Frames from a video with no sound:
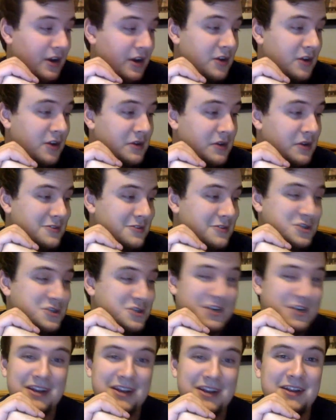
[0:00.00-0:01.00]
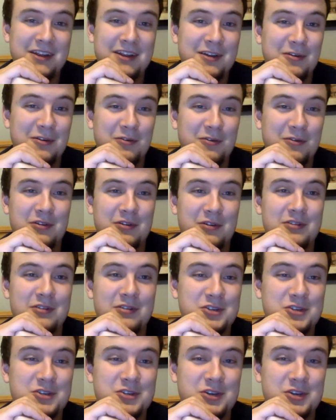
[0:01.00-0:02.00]
either Shining or
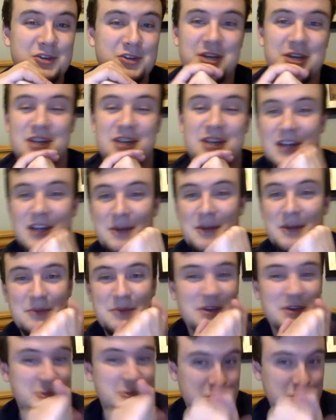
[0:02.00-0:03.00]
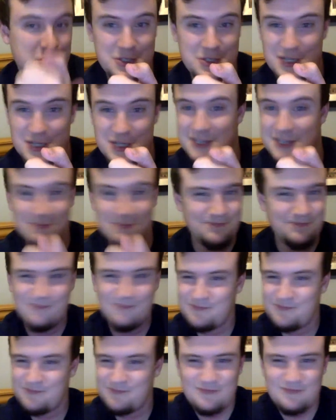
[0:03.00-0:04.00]
Shawshank, and I'm gonna pick Shawshank.
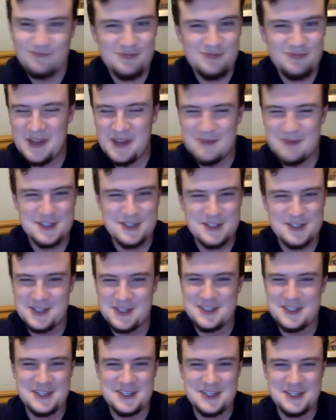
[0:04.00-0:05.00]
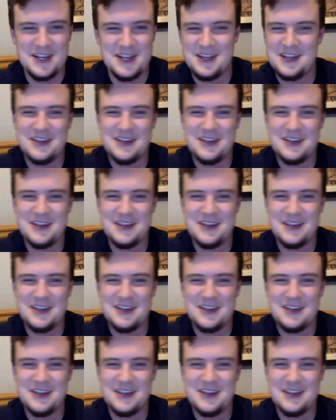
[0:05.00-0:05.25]
I'm just gonna say it.